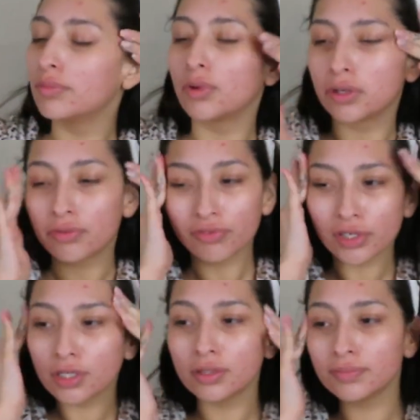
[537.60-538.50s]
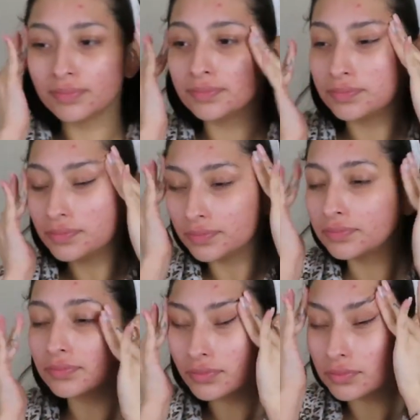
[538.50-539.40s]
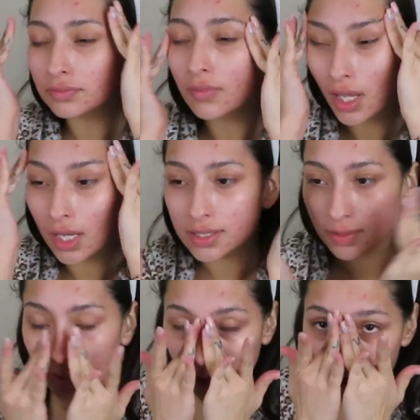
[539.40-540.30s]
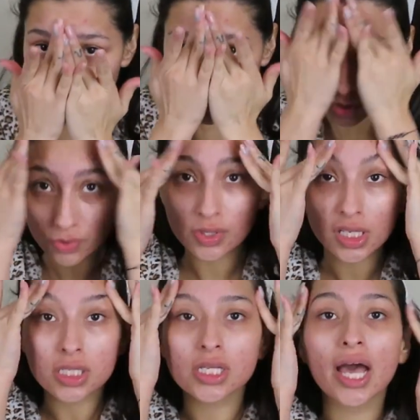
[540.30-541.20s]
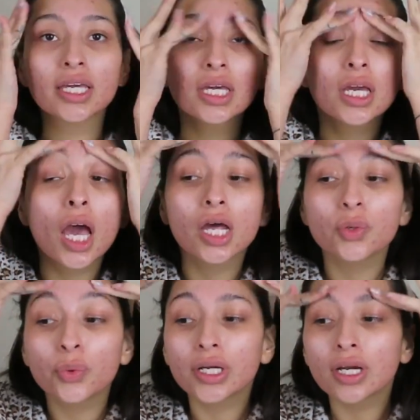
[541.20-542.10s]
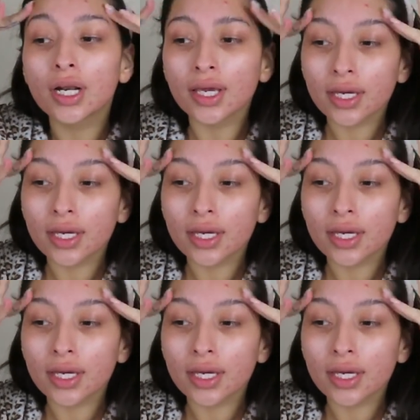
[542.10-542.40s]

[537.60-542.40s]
more firm, as opposed to saggy and wrinkly.